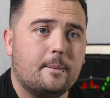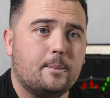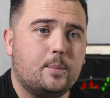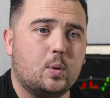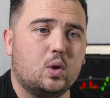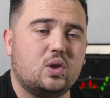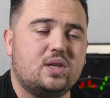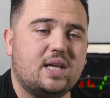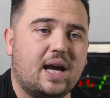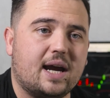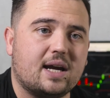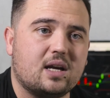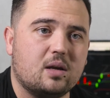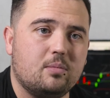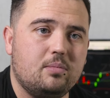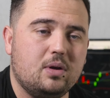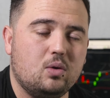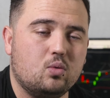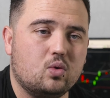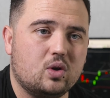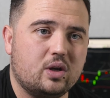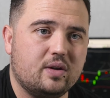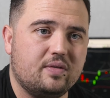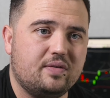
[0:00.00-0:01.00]
But that can be
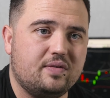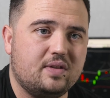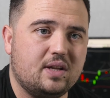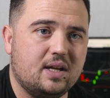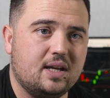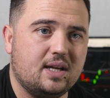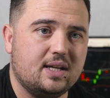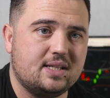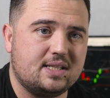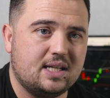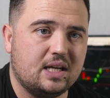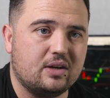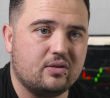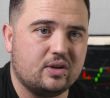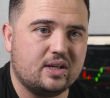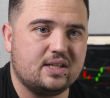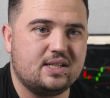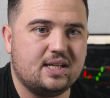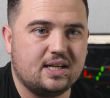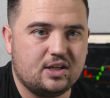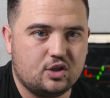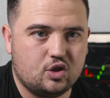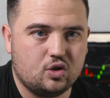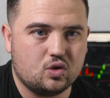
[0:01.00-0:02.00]
one of the
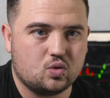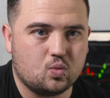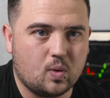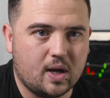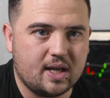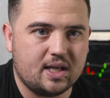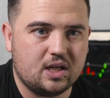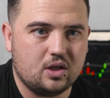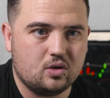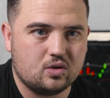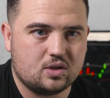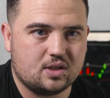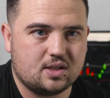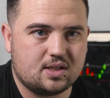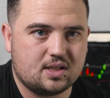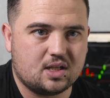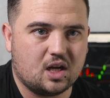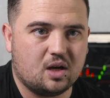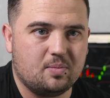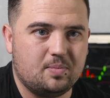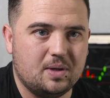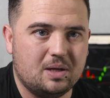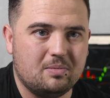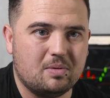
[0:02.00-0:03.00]
serious issues when using
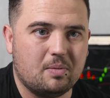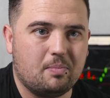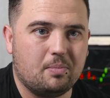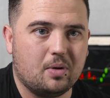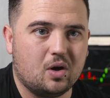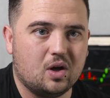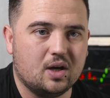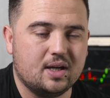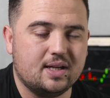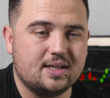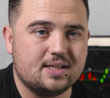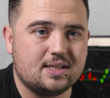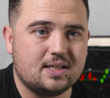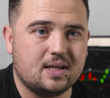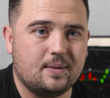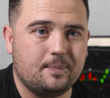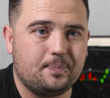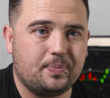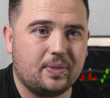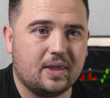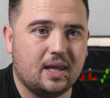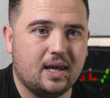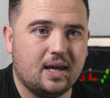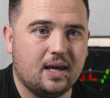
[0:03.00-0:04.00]
stop limit buys.
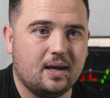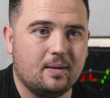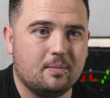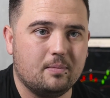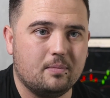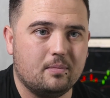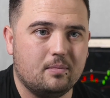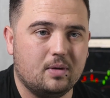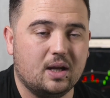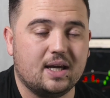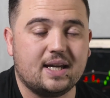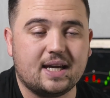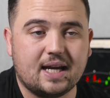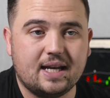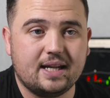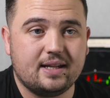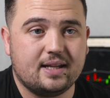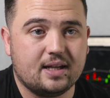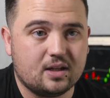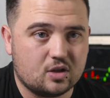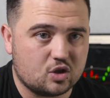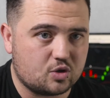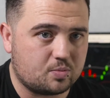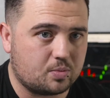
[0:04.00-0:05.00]
Like
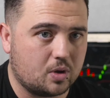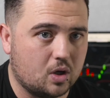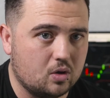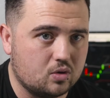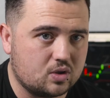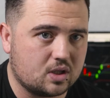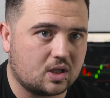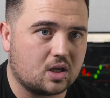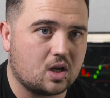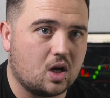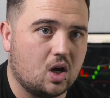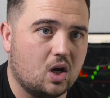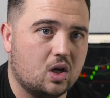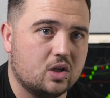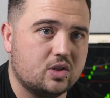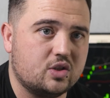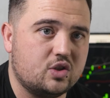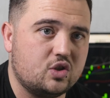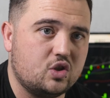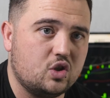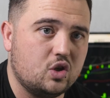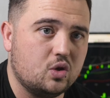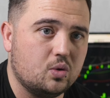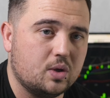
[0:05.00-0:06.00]
anything, there's pros and
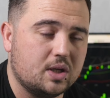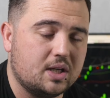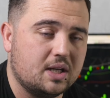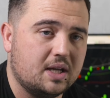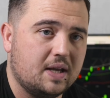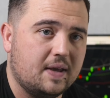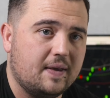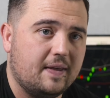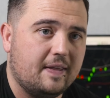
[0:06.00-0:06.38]
cons to it,